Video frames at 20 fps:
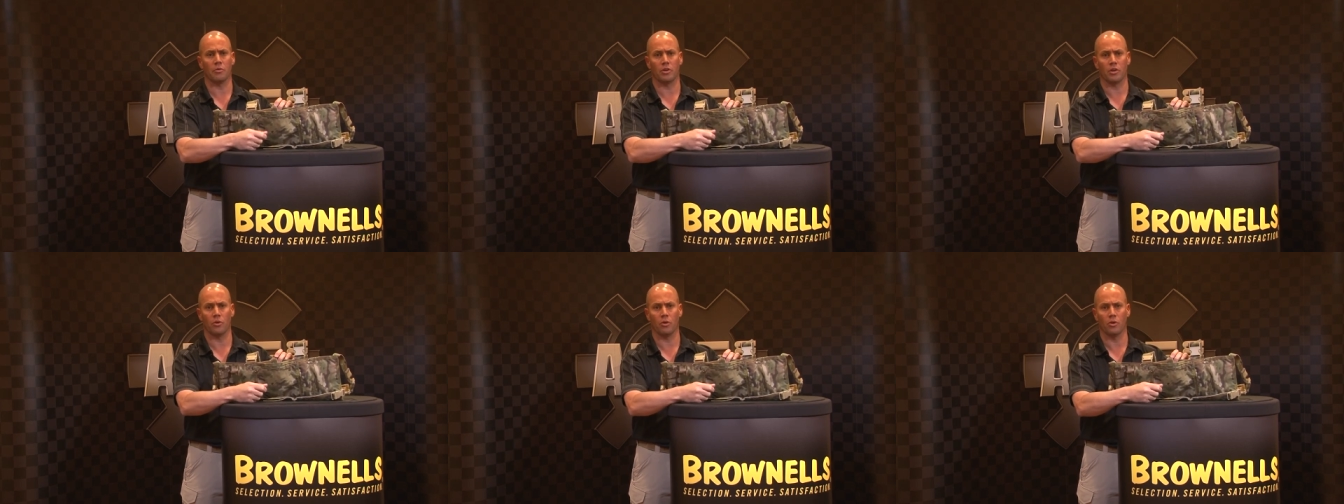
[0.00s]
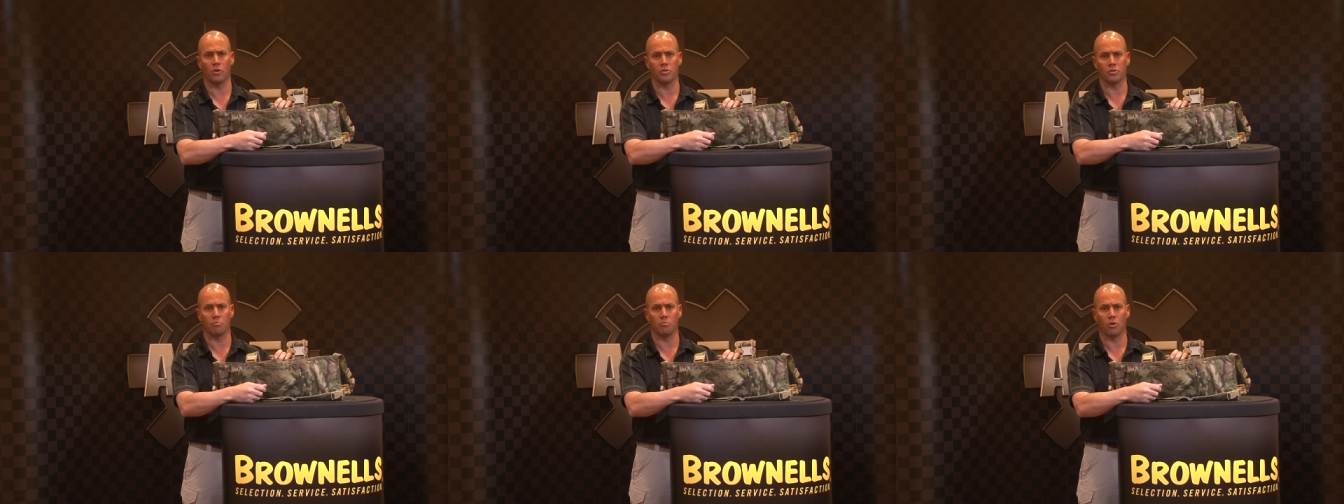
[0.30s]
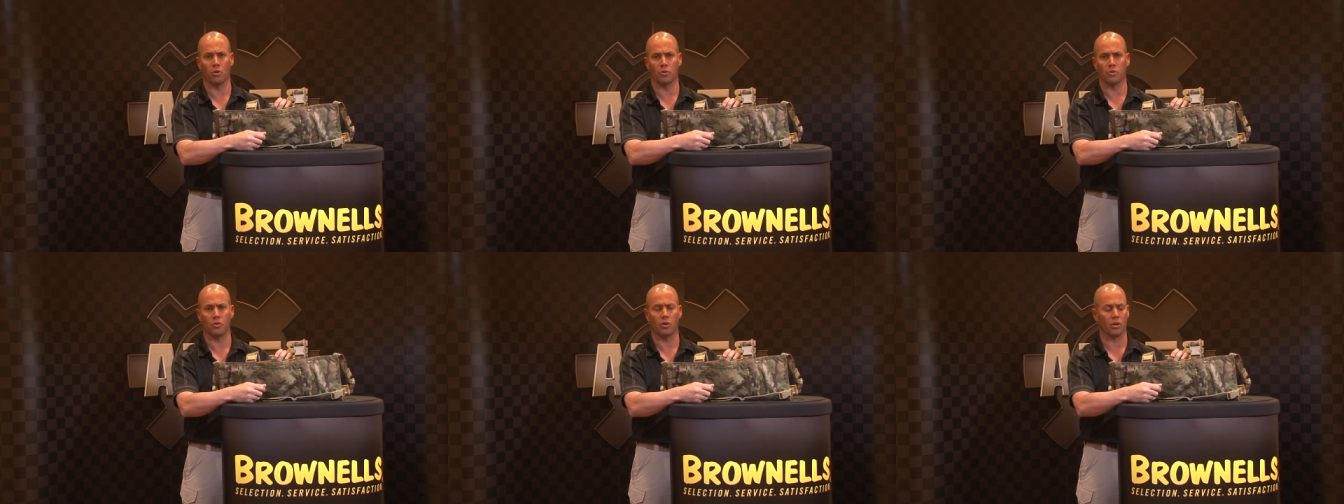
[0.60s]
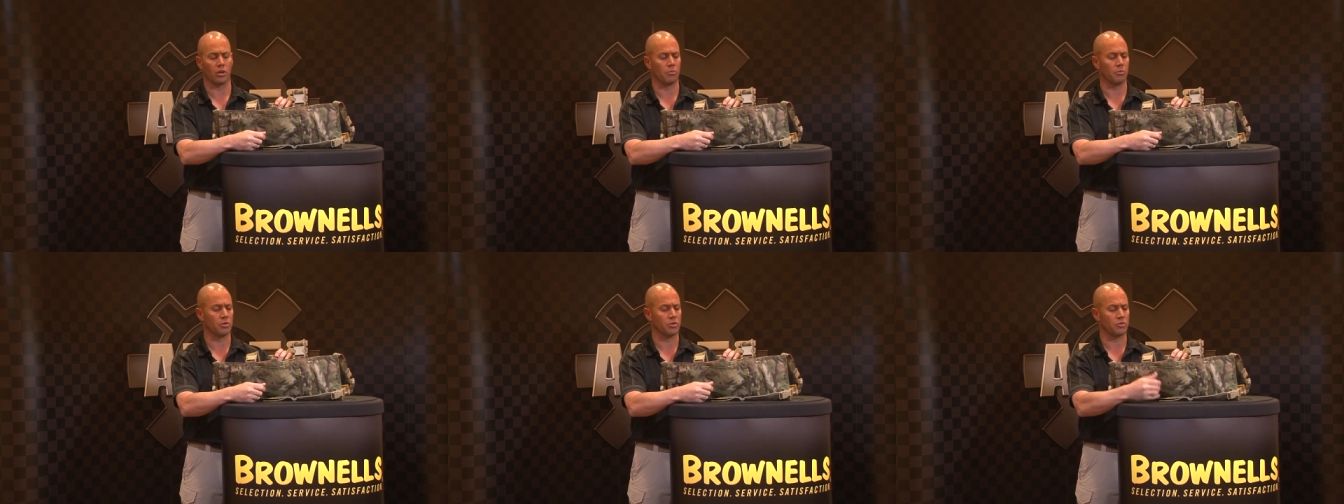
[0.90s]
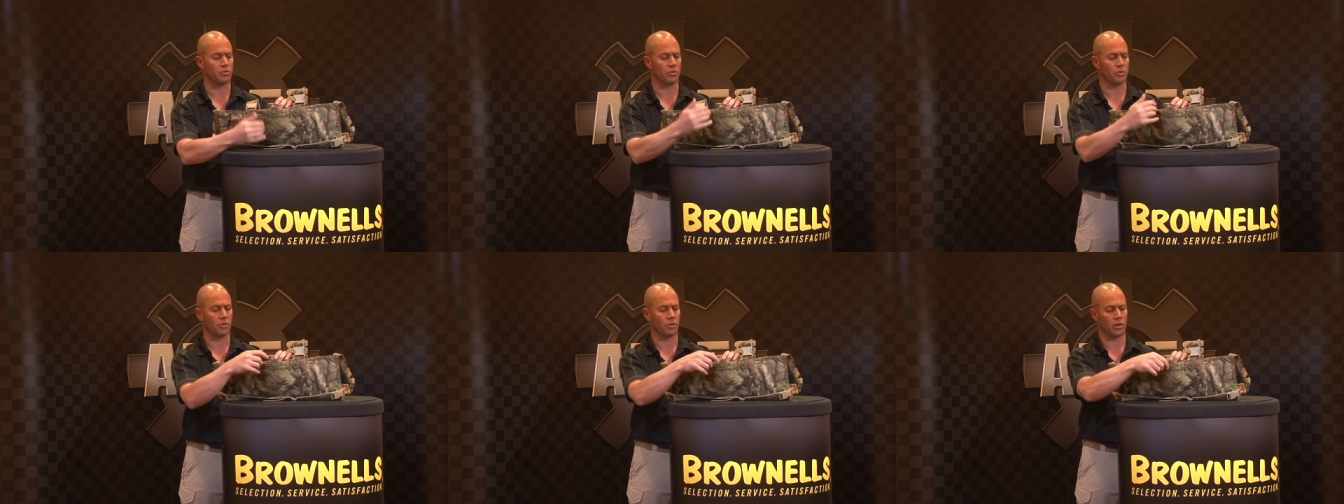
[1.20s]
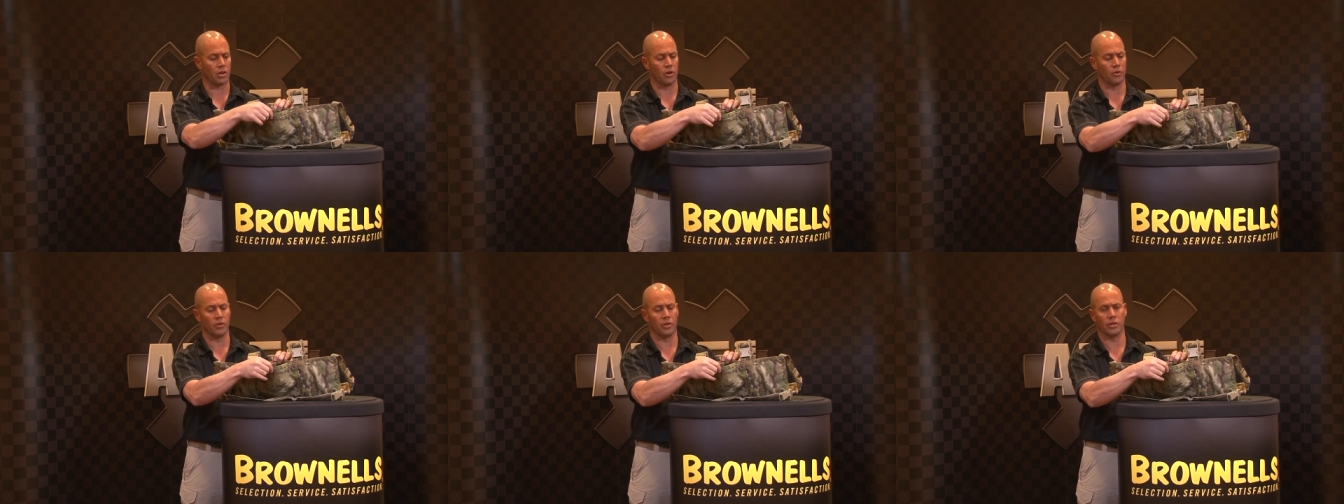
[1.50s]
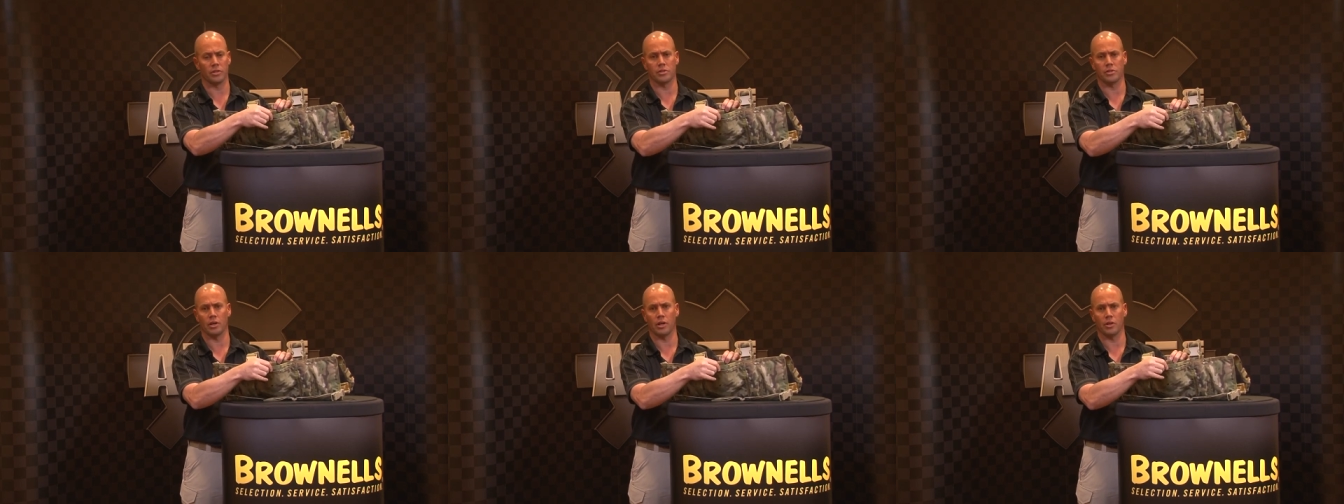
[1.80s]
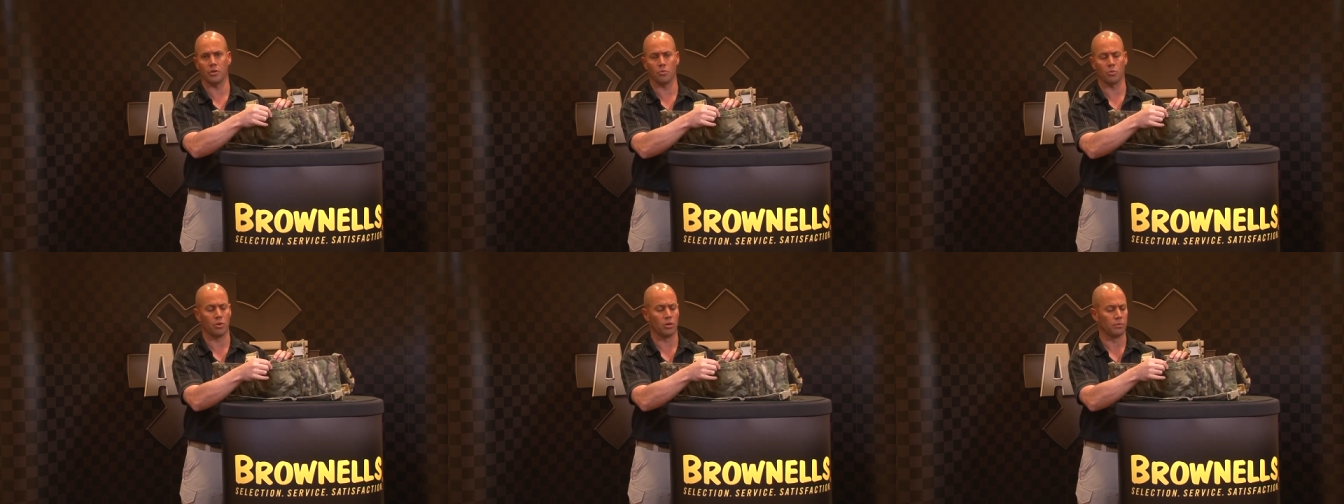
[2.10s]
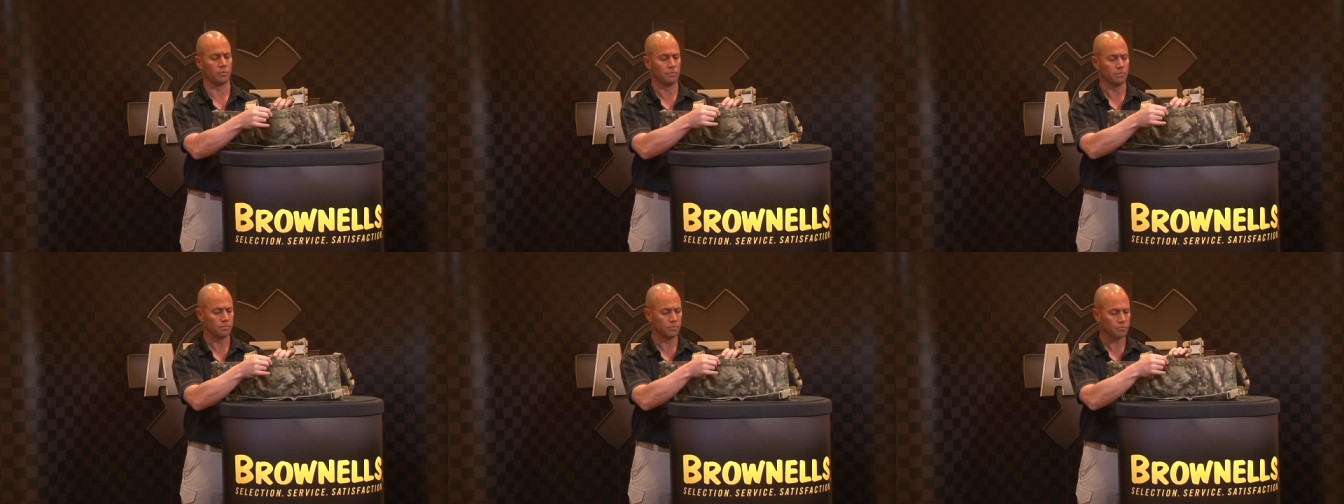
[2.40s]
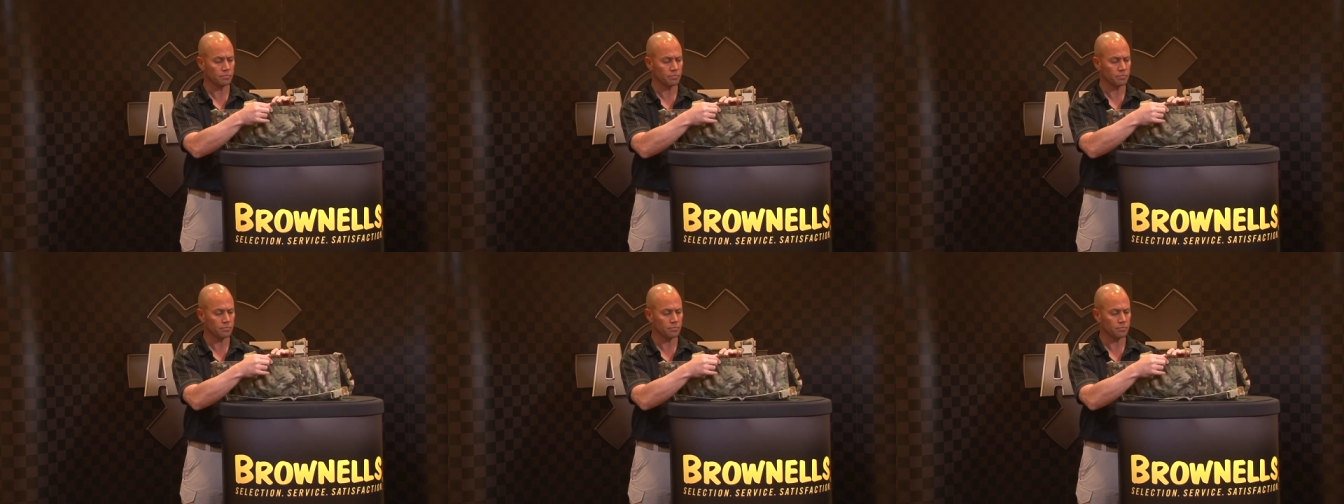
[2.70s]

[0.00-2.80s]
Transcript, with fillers: We don't want to lose important documents that go on the inside as well.